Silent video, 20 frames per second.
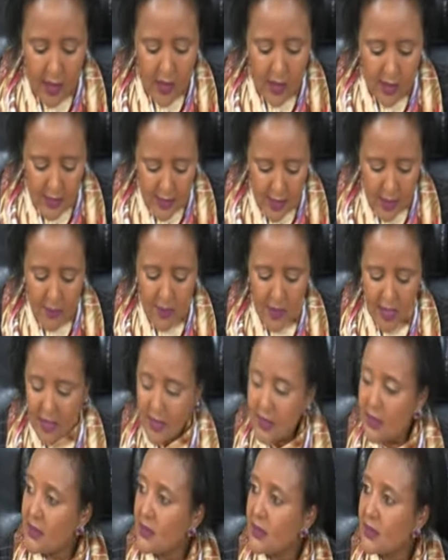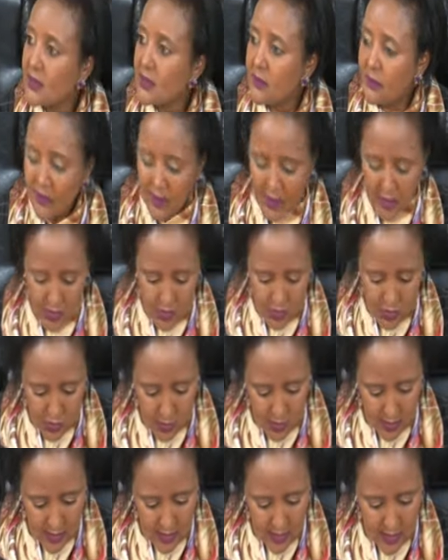In some cases,
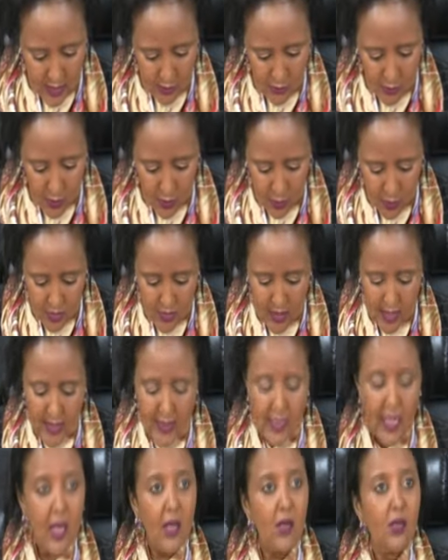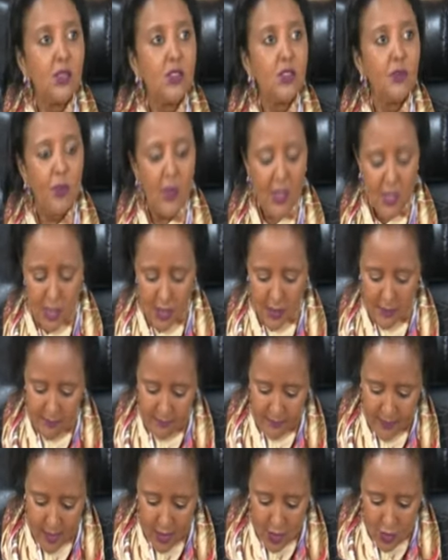students have been put under a lot of pressure
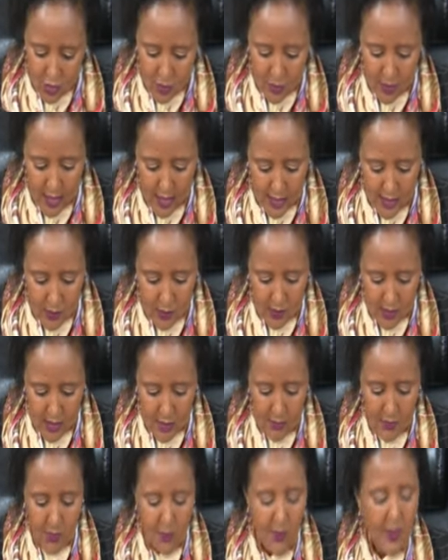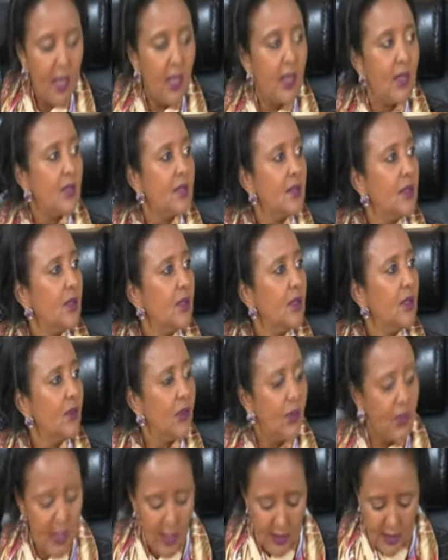to be adequately prepared
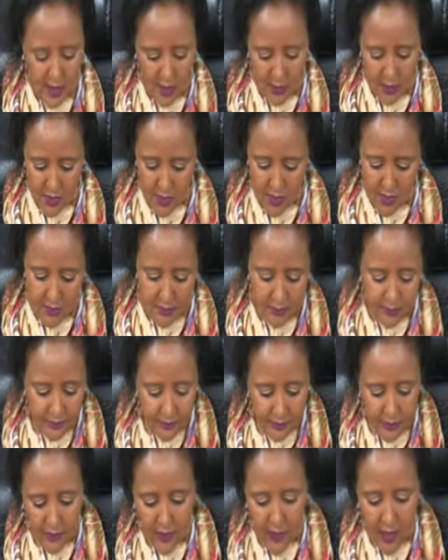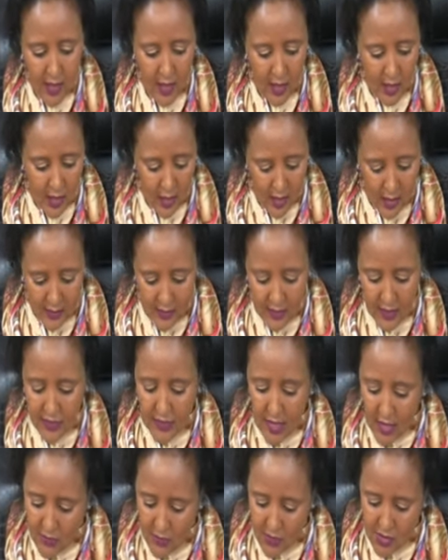for the exams. The
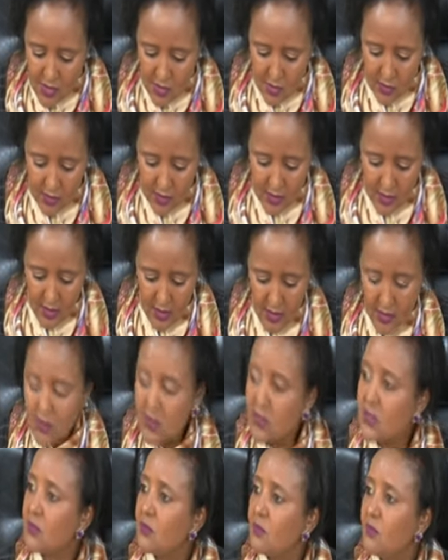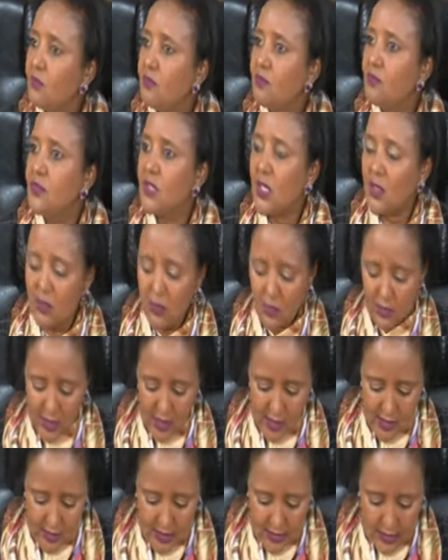third reason is general
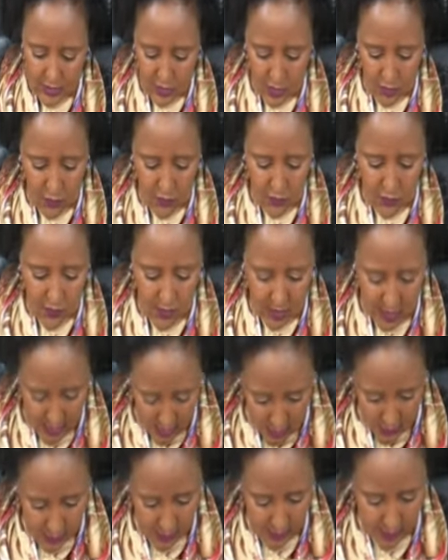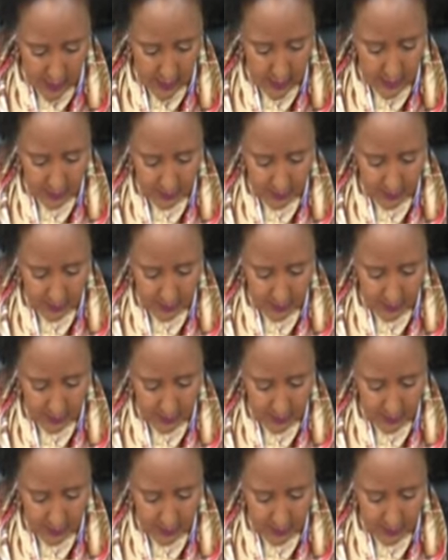cases of indiscipline.